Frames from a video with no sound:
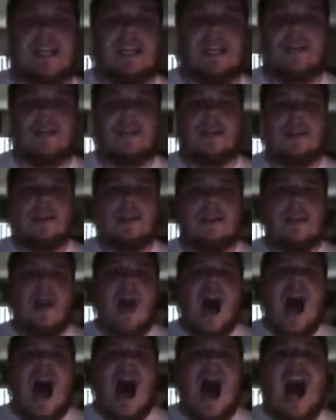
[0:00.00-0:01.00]
me.
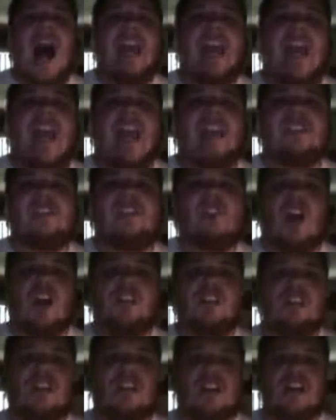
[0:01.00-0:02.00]
I hate
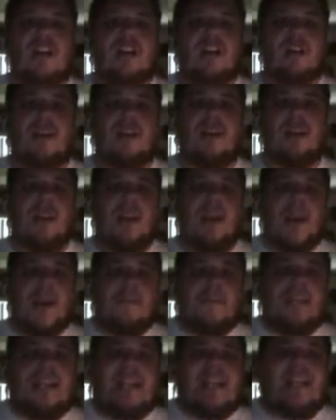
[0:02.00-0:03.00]
John Cena
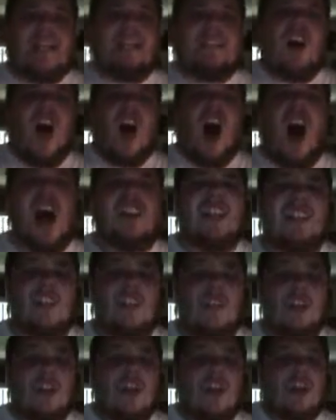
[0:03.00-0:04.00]
because
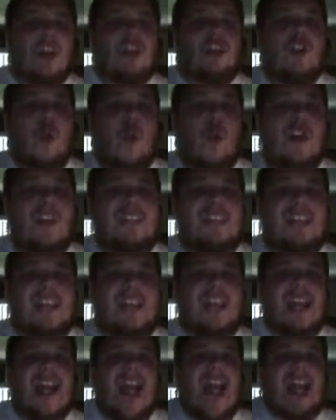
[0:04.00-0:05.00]
hustle,
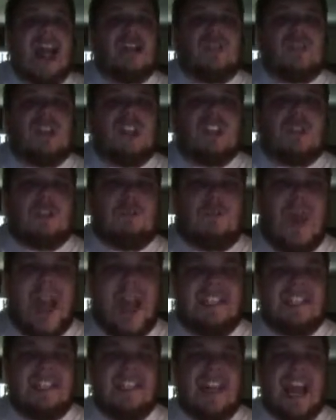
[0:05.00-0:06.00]
loyalty, and
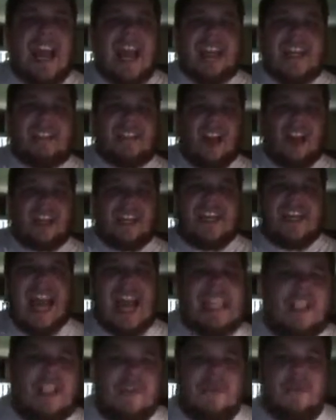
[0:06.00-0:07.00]
respect is a
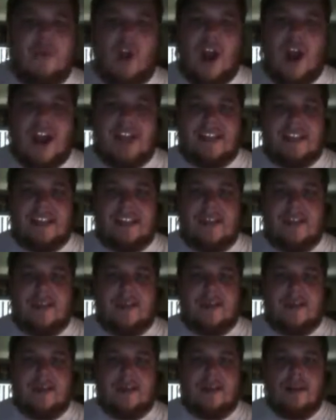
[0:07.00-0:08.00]
catchphrase.
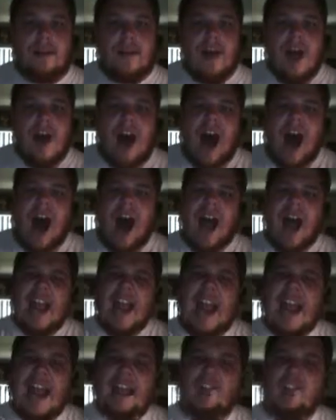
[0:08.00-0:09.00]
I
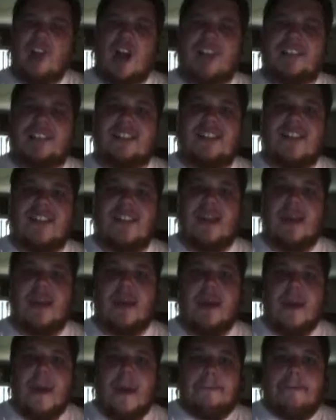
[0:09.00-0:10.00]
hate John
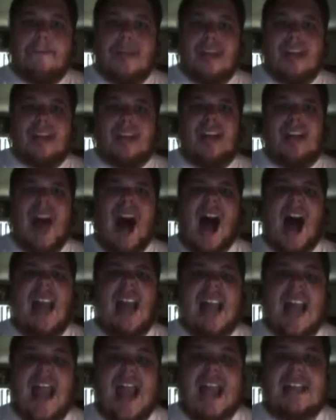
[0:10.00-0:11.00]
Cena because
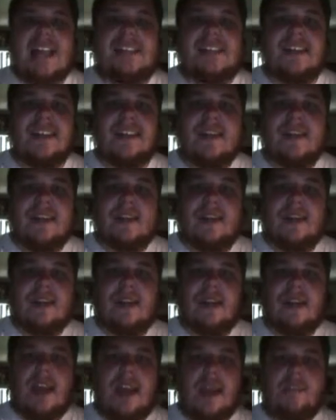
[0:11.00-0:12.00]
I hate
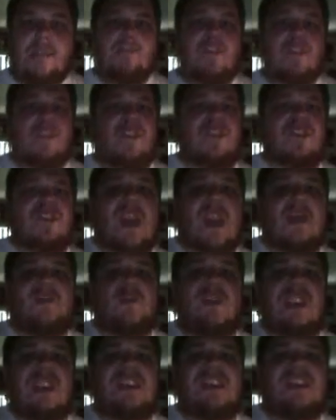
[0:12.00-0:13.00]
him for the same
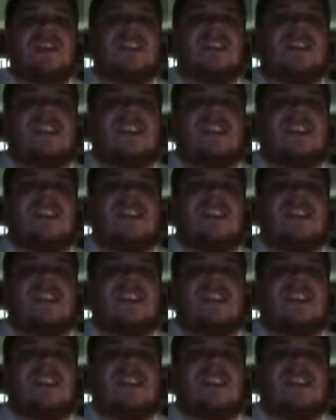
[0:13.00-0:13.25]
reason